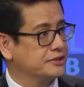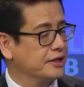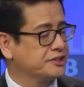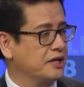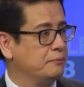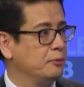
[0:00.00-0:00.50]

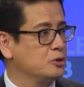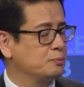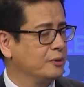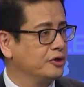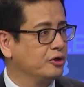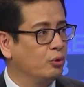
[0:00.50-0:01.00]
examples,
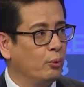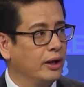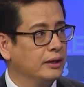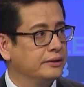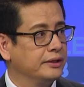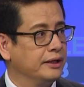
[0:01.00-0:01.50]
Brother
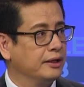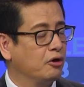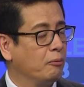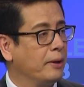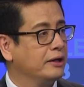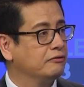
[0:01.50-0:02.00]
Noel, the
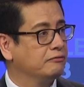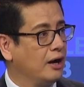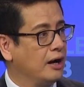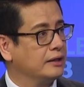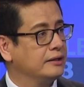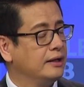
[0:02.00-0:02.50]
command of
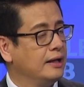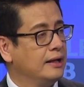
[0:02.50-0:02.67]
God